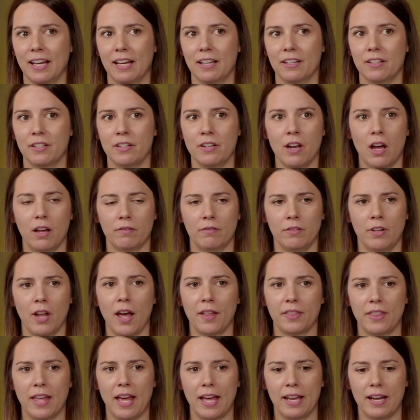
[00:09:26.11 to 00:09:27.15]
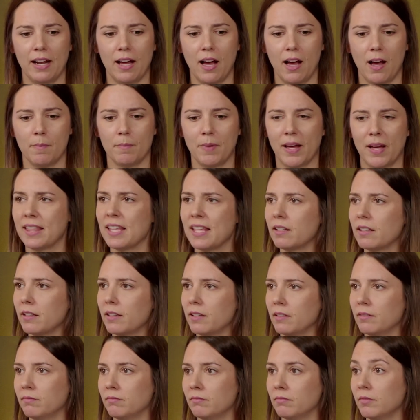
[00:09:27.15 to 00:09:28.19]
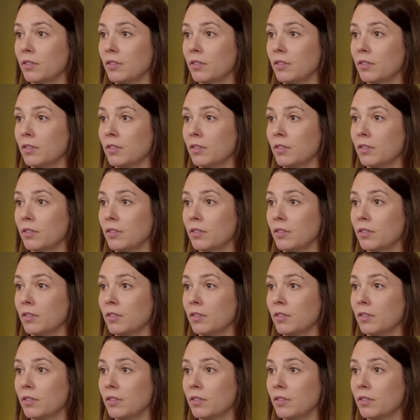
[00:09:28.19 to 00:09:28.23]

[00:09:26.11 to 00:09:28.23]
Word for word: n- mm-hmm. not that um, I think.